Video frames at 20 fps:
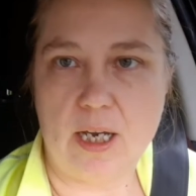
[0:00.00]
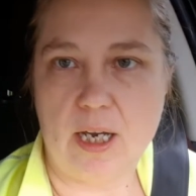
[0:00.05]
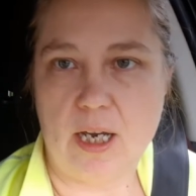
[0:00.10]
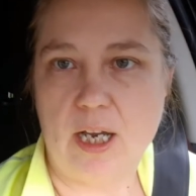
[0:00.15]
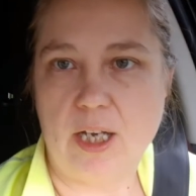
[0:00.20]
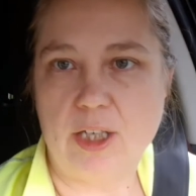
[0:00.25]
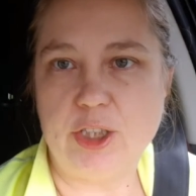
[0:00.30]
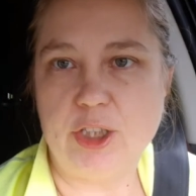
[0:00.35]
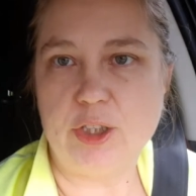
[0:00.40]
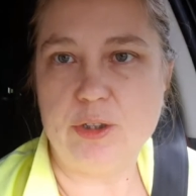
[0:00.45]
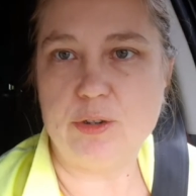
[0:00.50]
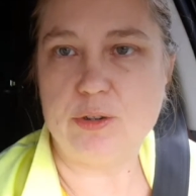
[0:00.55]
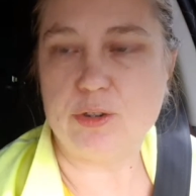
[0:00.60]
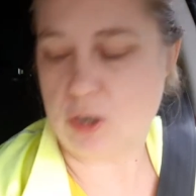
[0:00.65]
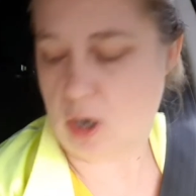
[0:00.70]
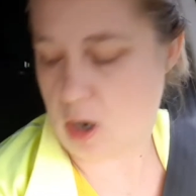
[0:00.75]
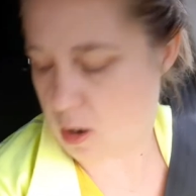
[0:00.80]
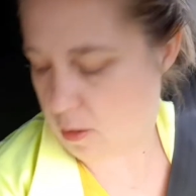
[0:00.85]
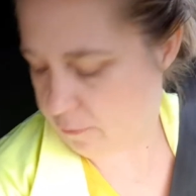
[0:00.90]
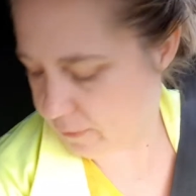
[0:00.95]
a huge
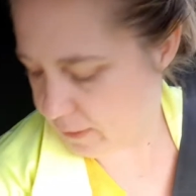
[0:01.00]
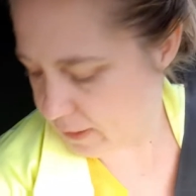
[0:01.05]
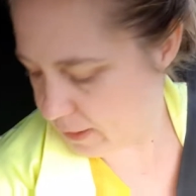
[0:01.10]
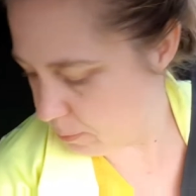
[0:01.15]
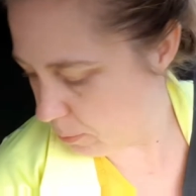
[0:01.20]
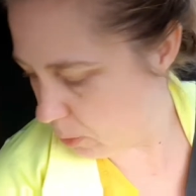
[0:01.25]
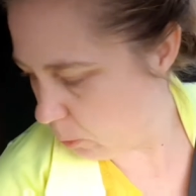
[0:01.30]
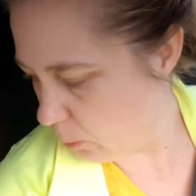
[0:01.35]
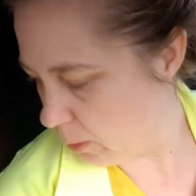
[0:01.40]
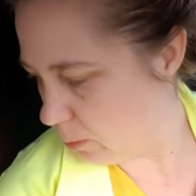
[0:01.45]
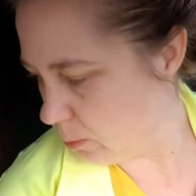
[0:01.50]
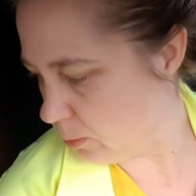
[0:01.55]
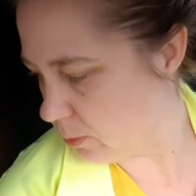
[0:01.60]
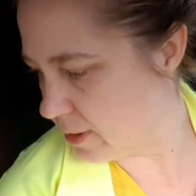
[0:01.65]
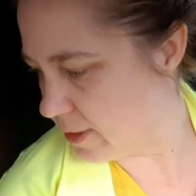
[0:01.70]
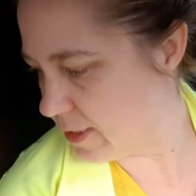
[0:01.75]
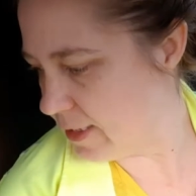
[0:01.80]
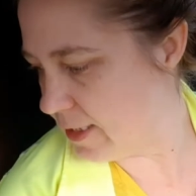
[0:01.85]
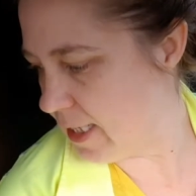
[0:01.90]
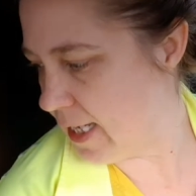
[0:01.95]
coffee, but we will
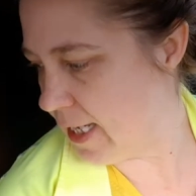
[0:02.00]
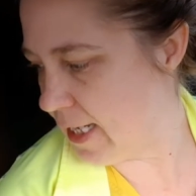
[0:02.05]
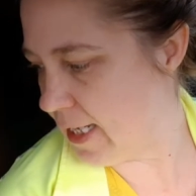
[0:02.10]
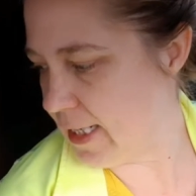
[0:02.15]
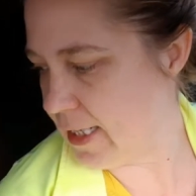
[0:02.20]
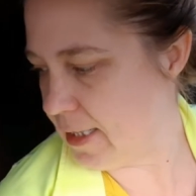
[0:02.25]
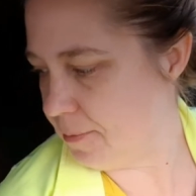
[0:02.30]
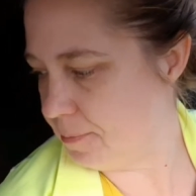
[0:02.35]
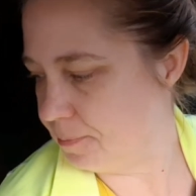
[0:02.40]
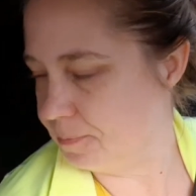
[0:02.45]
see.